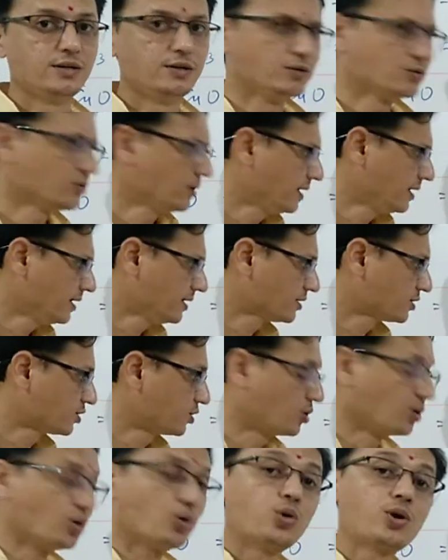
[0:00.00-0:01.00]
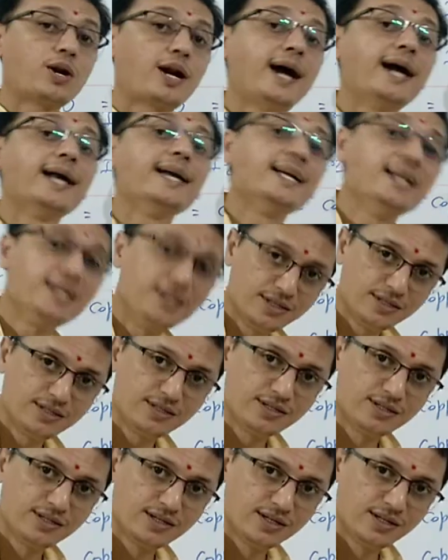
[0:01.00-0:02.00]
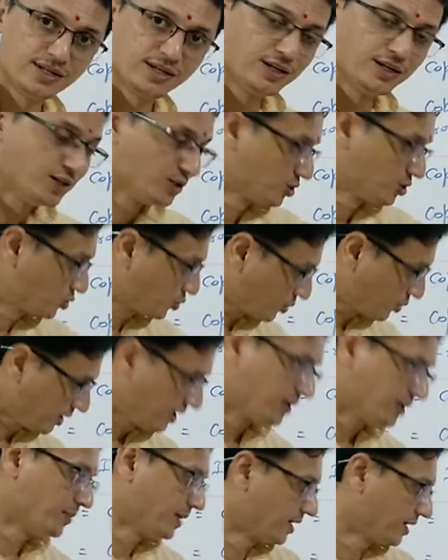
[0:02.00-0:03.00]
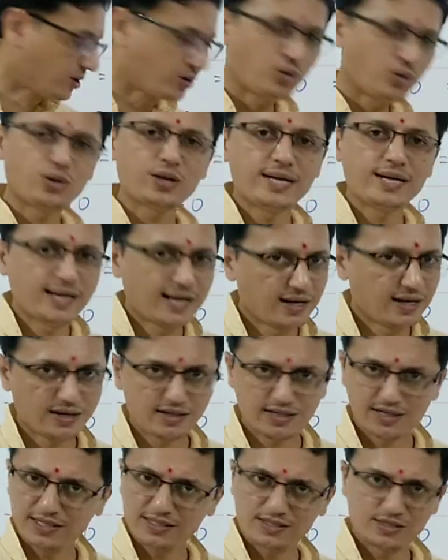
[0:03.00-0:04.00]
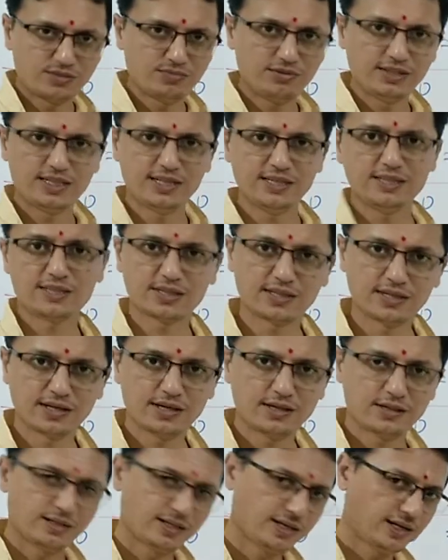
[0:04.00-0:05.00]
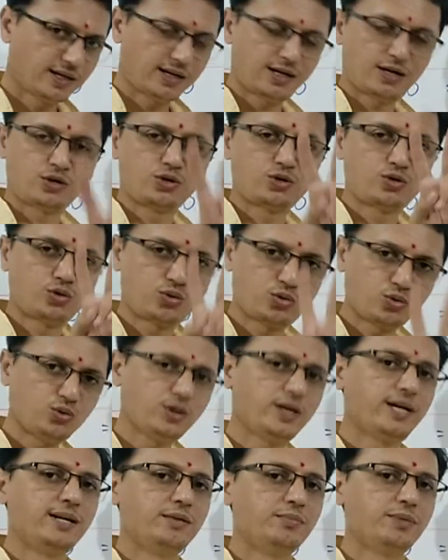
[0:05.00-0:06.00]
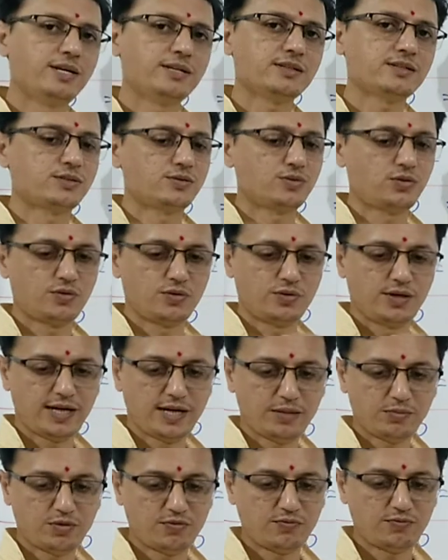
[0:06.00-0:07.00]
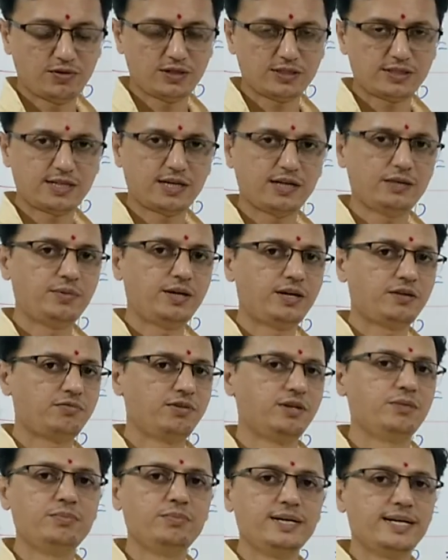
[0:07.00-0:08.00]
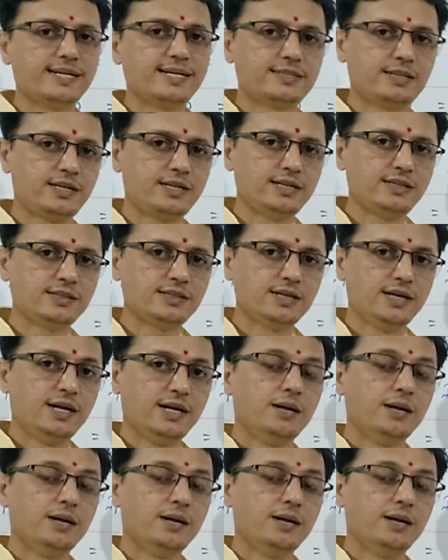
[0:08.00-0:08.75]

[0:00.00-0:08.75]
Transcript: So it is chloride. Sodium and chlorine are attached with each other. They are two elements. So name of first element will be as it is.